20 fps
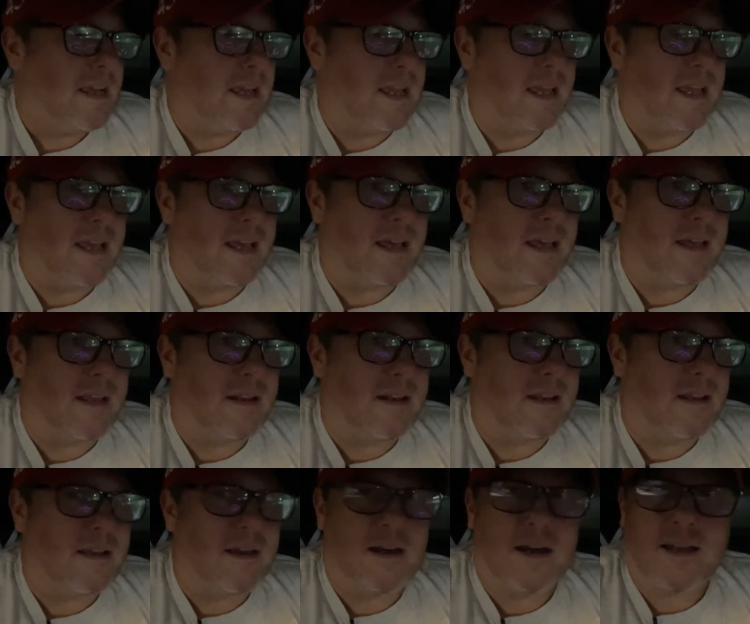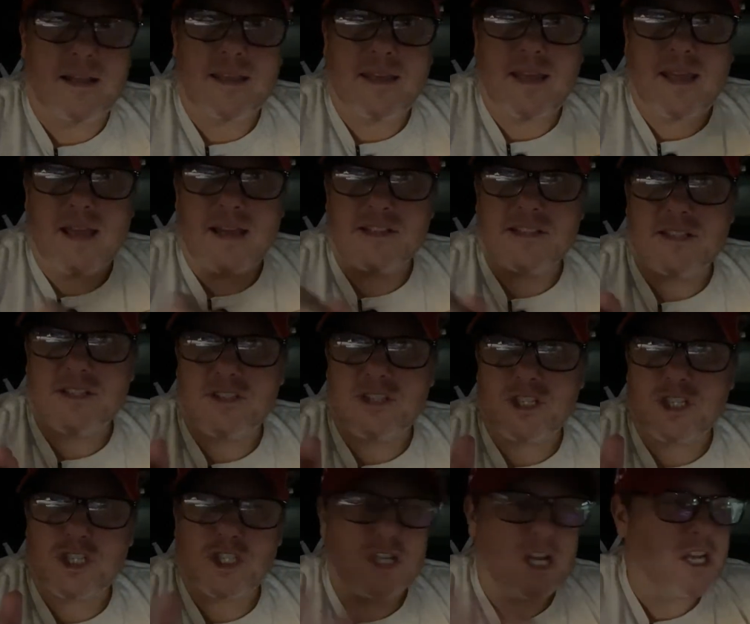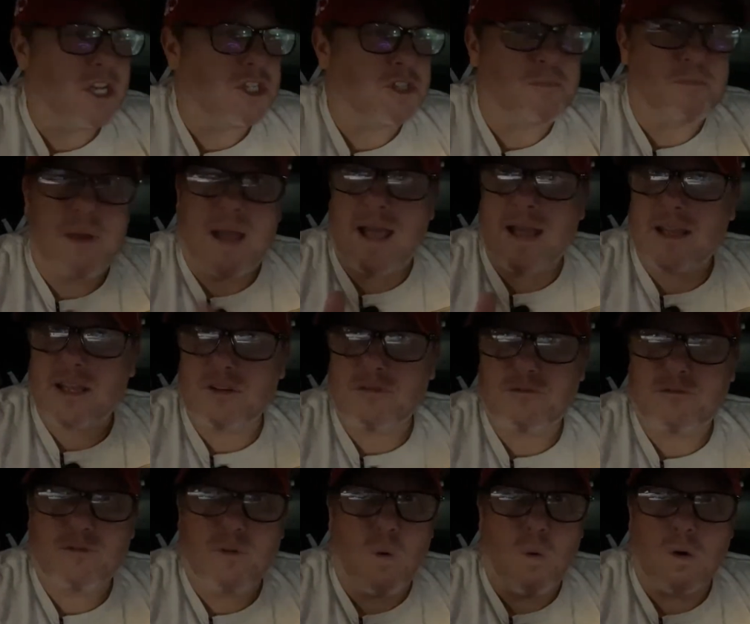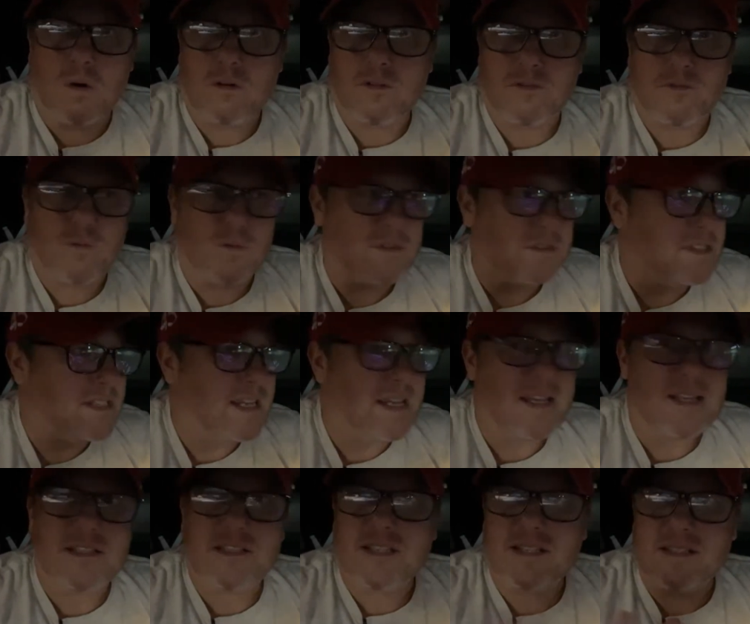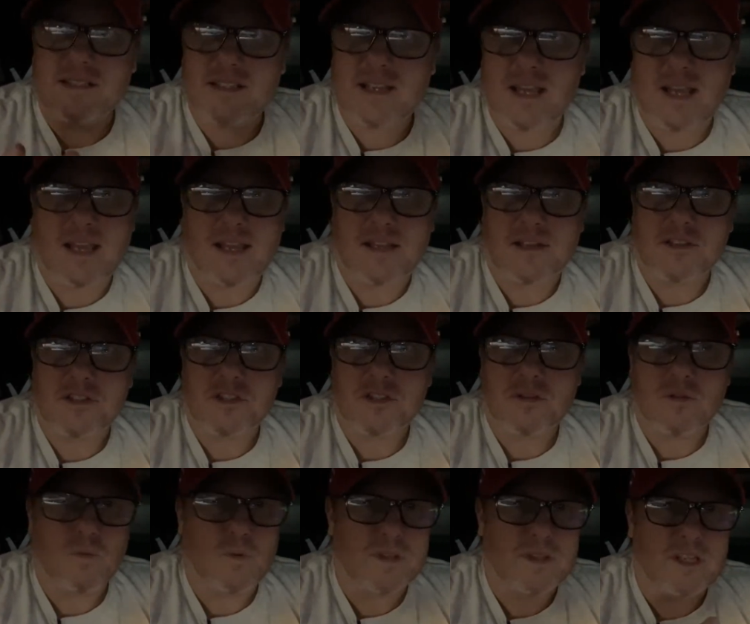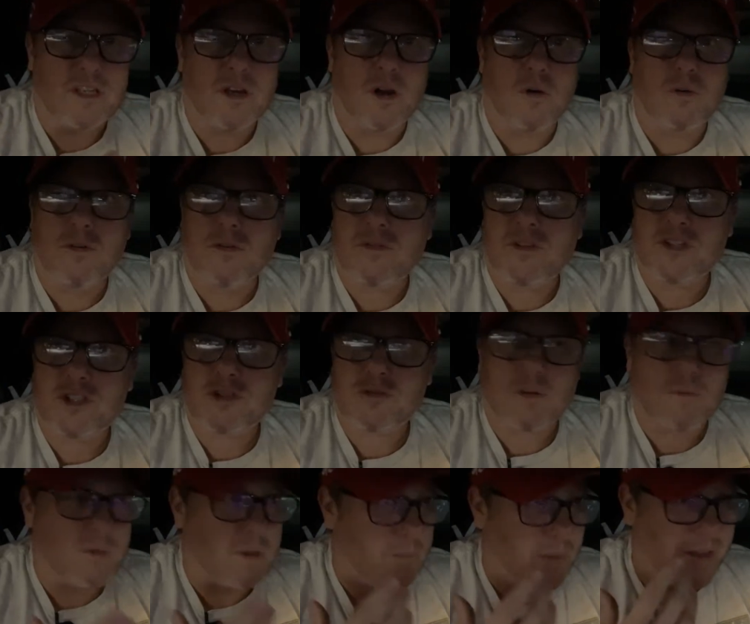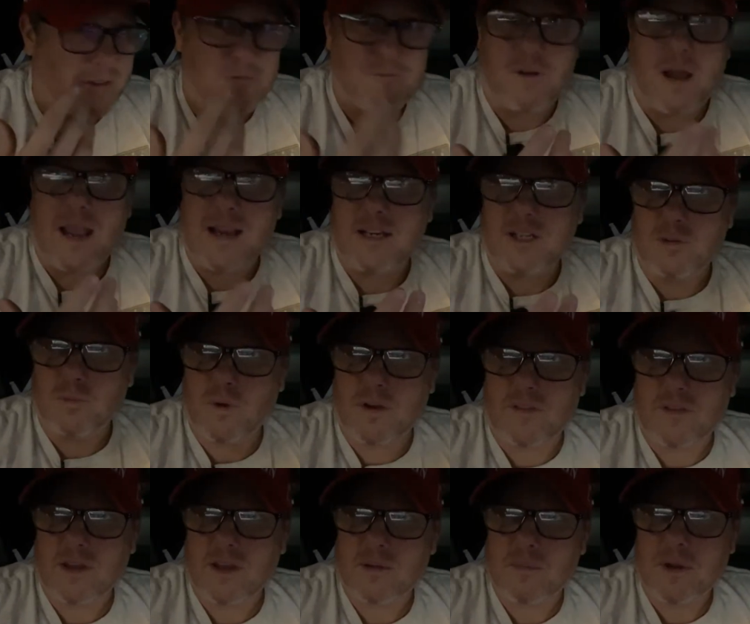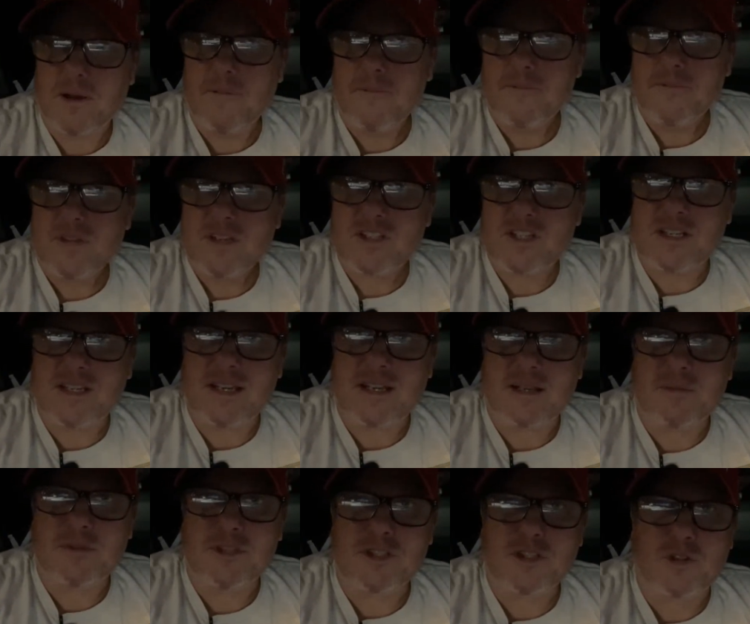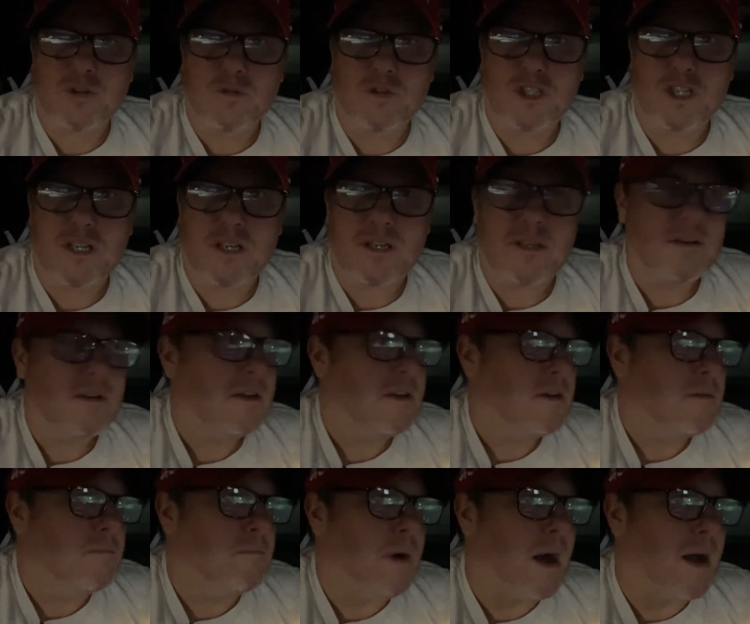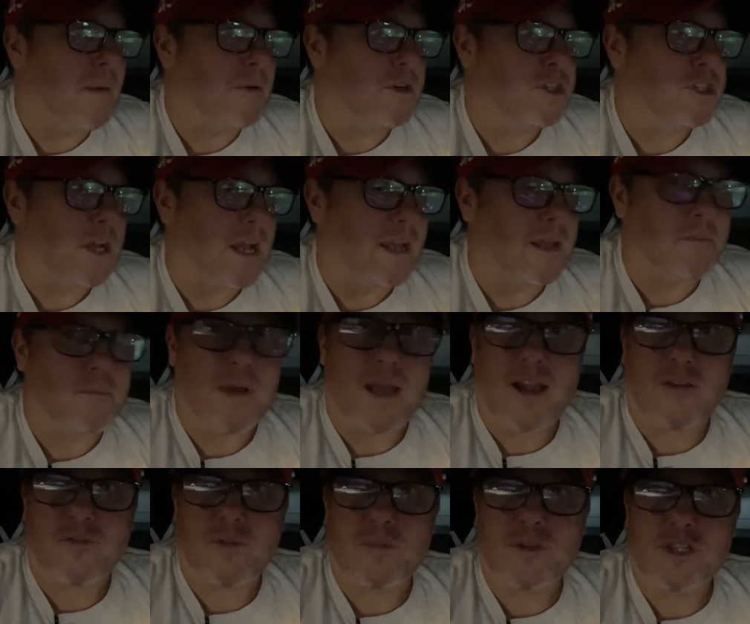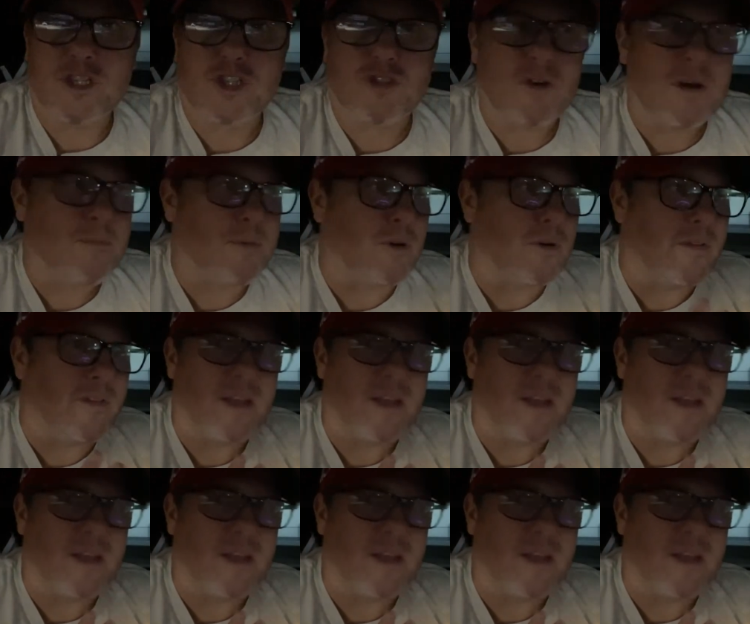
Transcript: And he has this exchange back and forth for days and days with the owner of this strip club, like fighting with him to get him his Gucci bomber jacket back from this stripper.